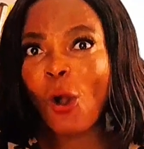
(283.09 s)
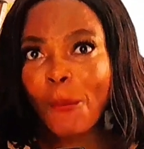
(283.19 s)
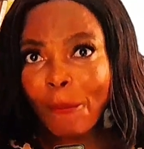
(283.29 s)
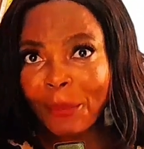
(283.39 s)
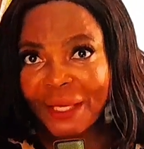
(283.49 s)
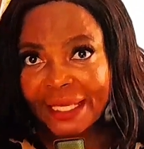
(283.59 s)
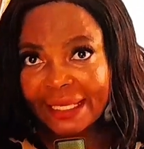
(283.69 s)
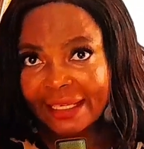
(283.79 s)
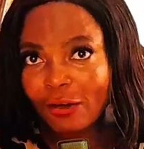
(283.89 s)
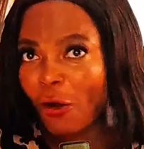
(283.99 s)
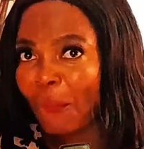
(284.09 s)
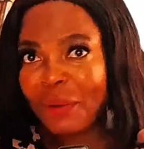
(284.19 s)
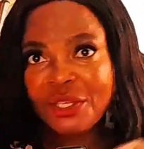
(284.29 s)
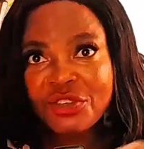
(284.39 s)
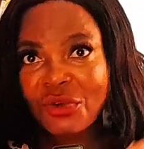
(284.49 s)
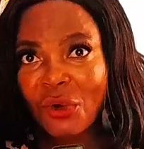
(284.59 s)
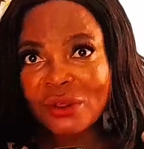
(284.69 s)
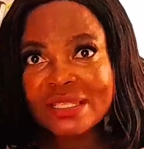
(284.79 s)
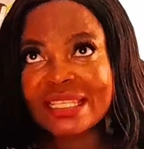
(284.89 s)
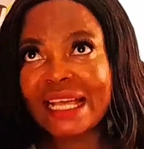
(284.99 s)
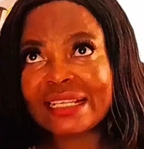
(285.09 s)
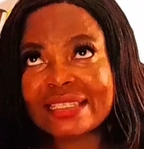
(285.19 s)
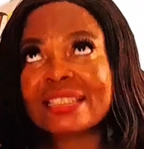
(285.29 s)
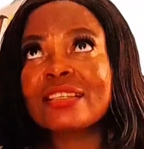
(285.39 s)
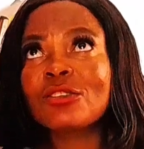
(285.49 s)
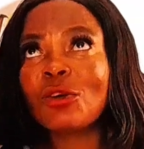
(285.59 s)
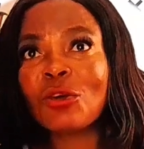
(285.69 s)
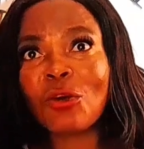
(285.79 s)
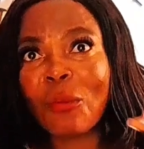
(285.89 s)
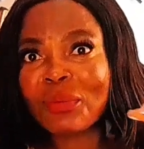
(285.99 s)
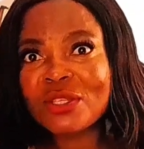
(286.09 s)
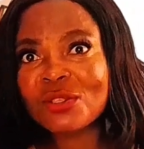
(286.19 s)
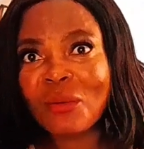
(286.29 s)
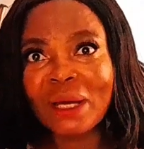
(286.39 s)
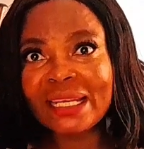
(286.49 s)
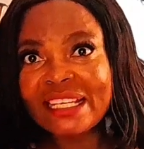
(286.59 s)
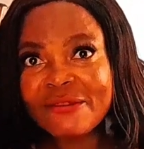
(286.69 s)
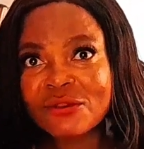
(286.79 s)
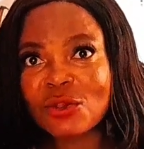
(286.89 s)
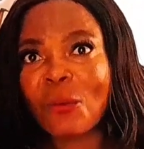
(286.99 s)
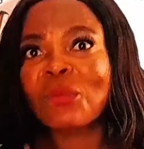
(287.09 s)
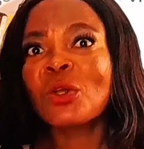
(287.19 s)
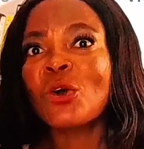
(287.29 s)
copy the whole tags. Don't copy some and leave some.